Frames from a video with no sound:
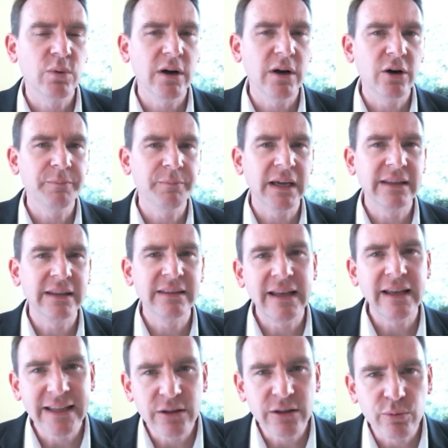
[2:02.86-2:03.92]
well. And
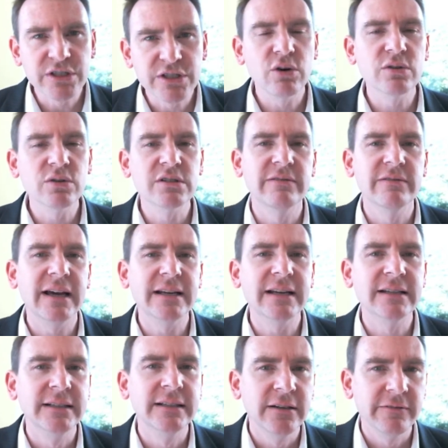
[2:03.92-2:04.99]
they get the results of that